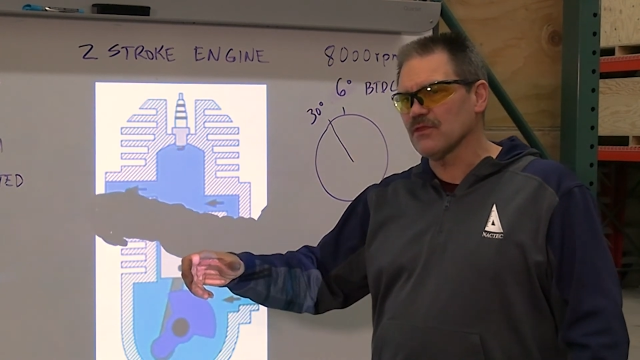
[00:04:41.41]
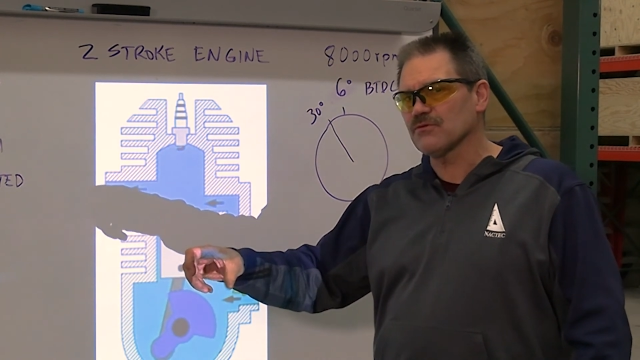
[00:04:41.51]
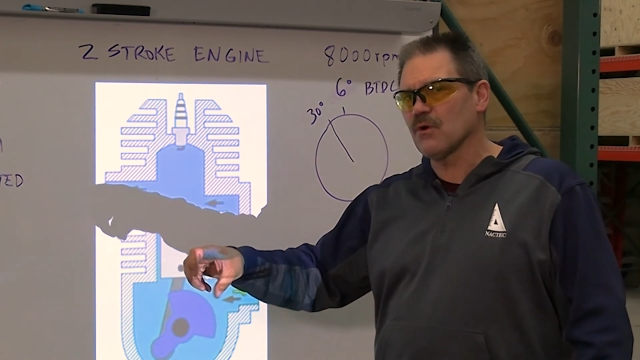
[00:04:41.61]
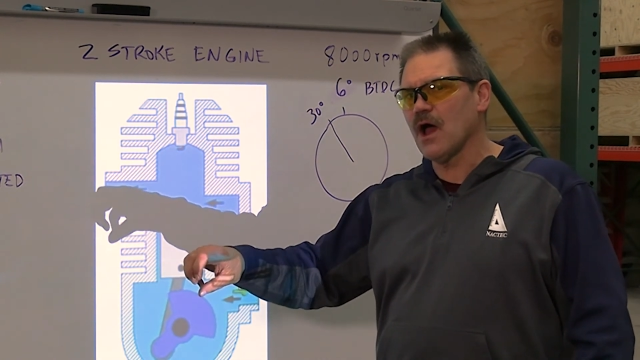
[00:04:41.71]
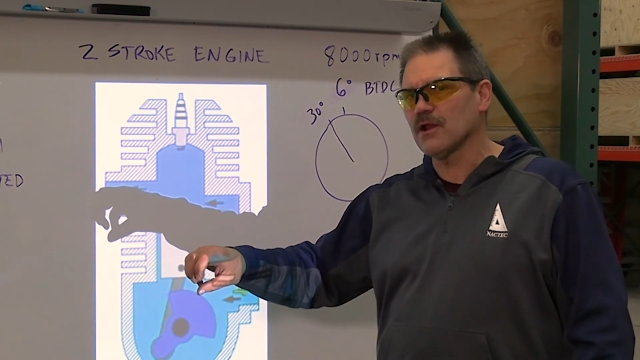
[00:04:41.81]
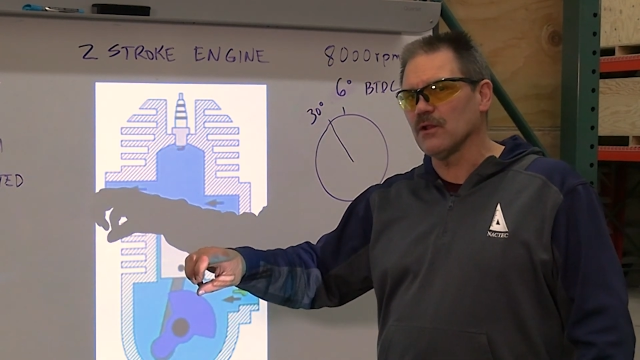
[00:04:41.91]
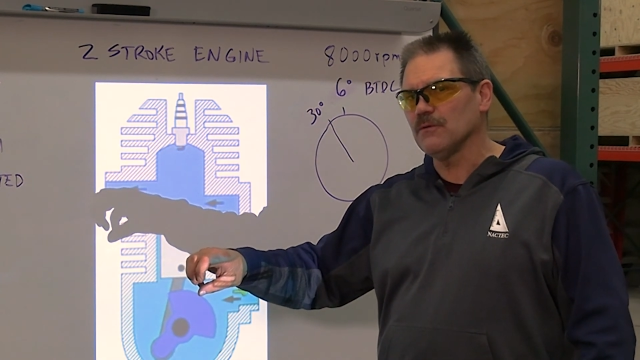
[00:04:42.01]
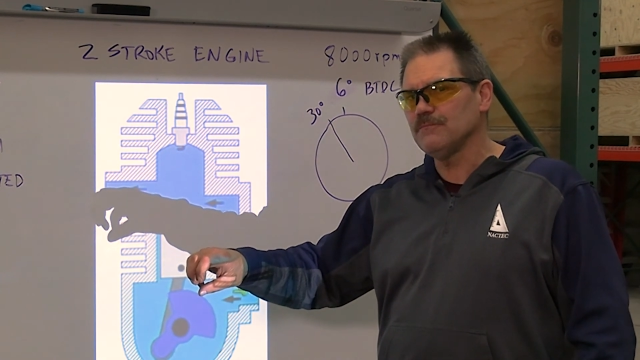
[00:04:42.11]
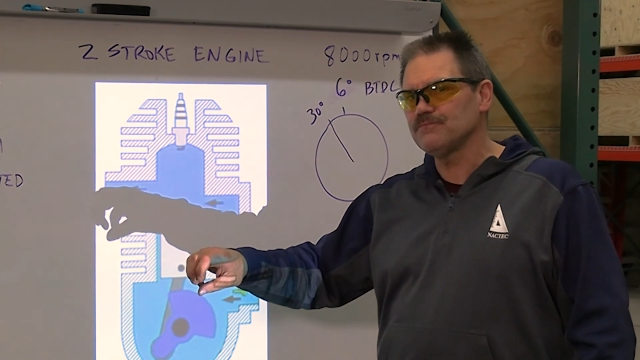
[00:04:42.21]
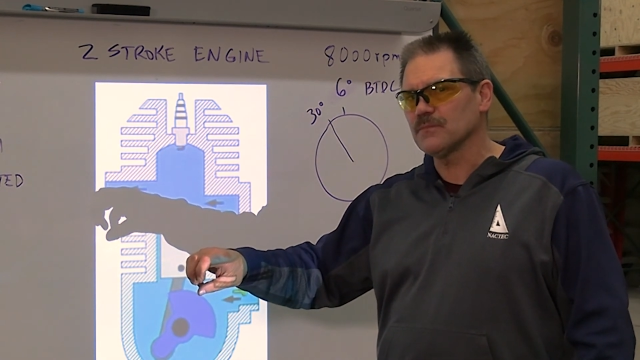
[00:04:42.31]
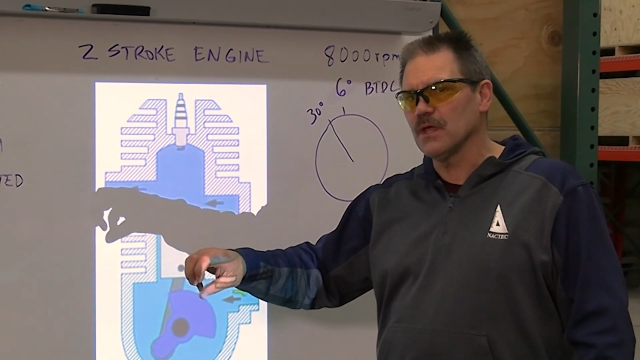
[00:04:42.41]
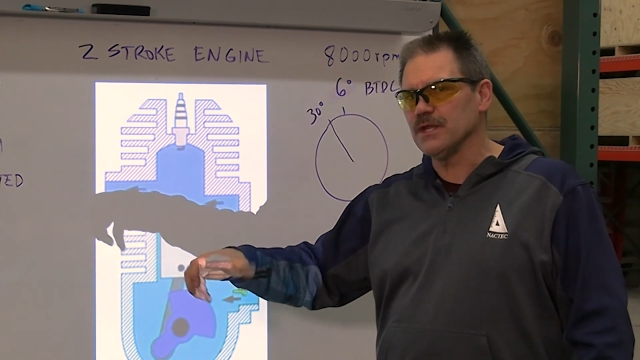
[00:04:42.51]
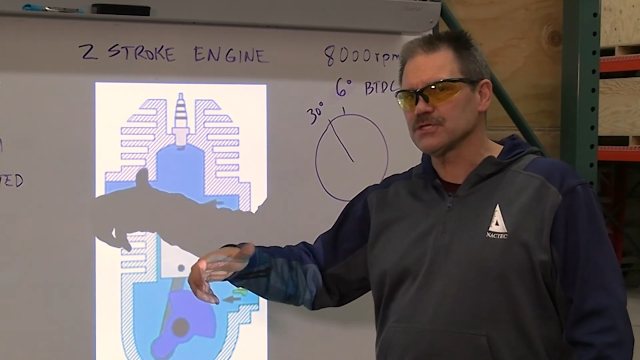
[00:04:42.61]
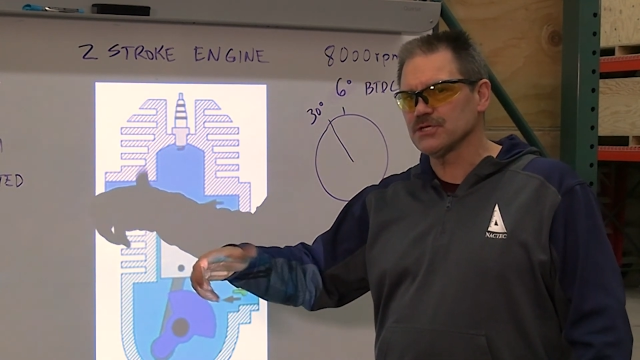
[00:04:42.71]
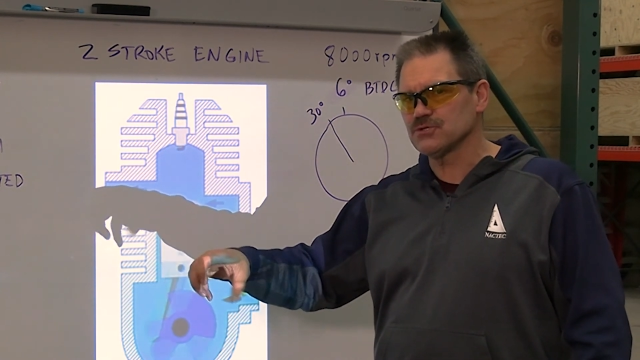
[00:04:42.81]
the throttle
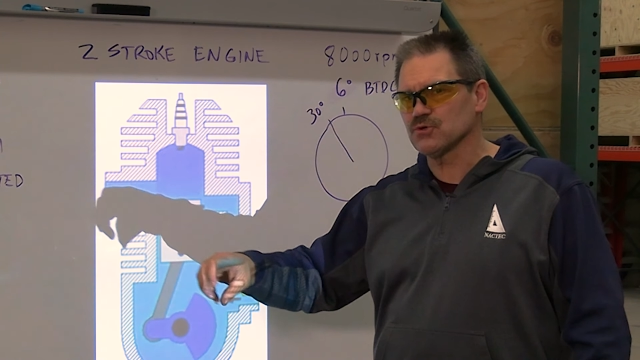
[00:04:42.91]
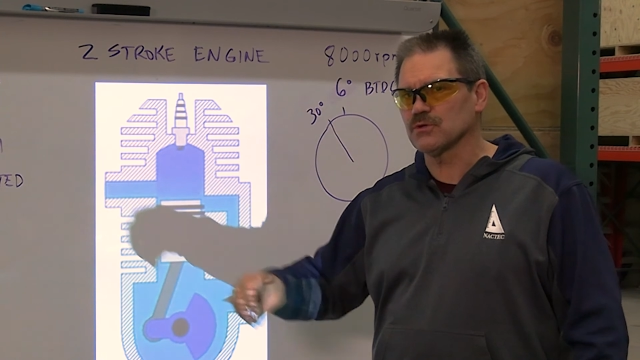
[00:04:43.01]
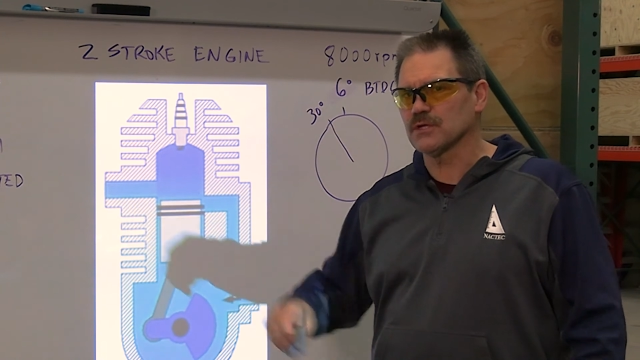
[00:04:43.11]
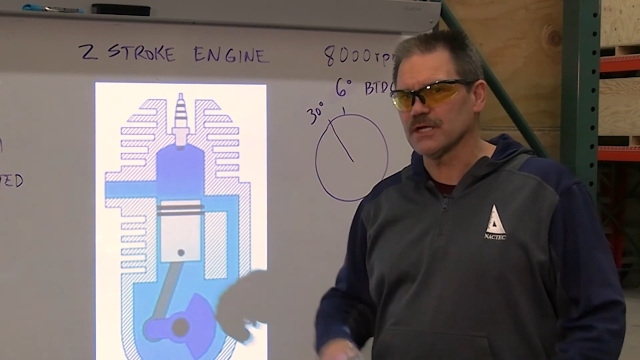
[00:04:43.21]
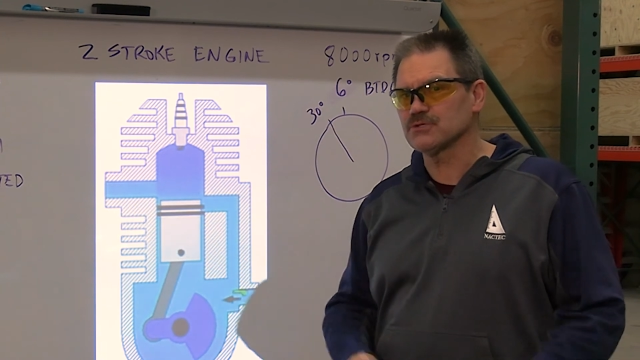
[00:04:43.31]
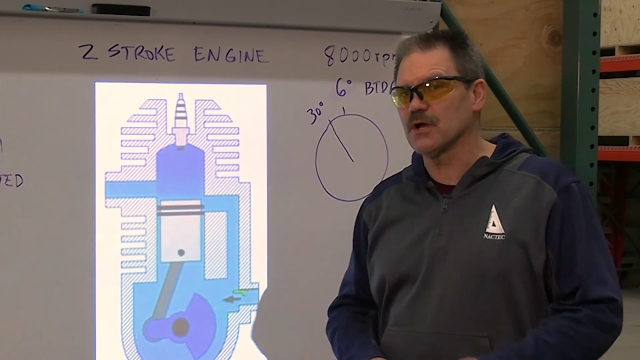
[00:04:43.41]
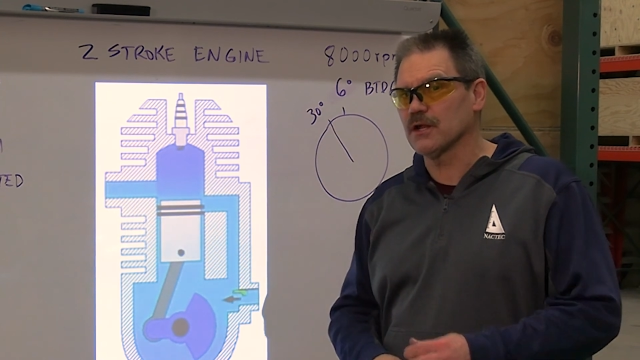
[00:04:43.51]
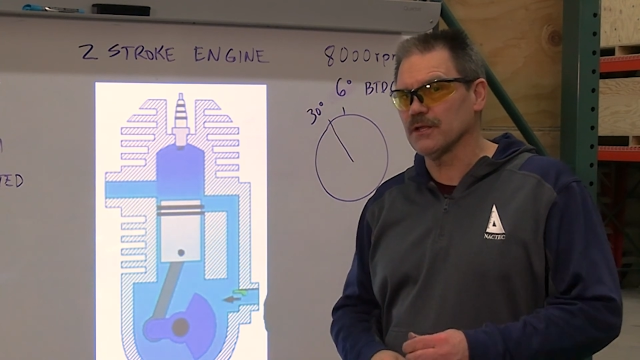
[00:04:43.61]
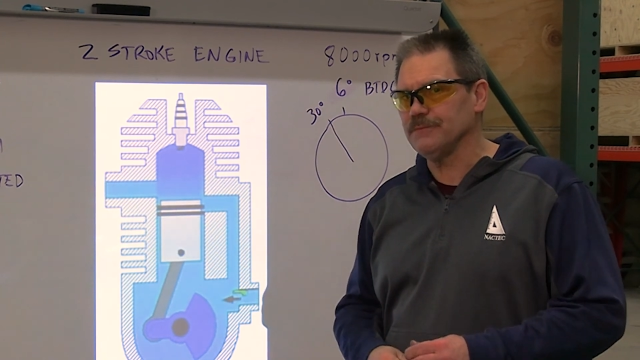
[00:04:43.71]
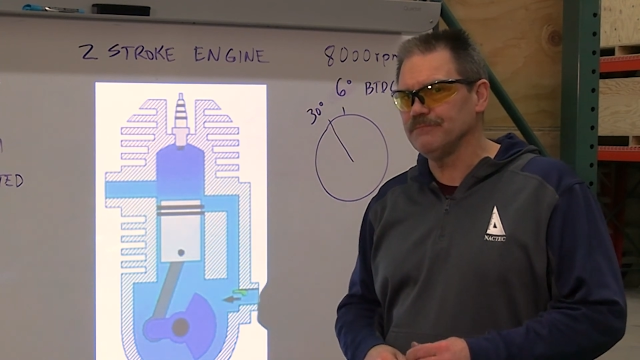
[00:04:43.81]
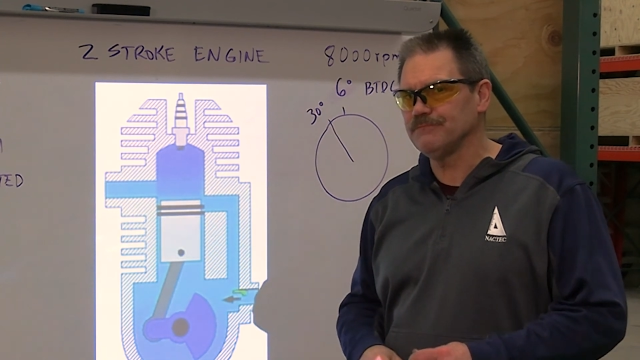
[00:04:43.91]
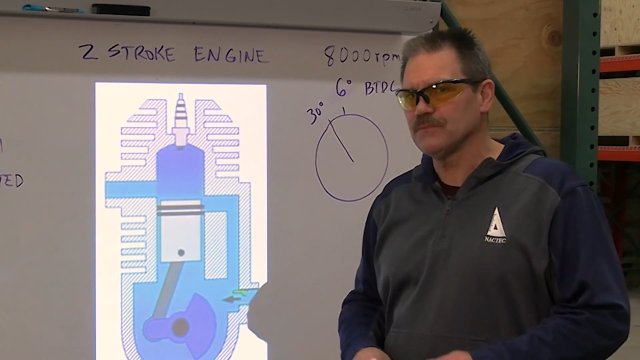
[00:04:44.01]
and it's controlled electronically.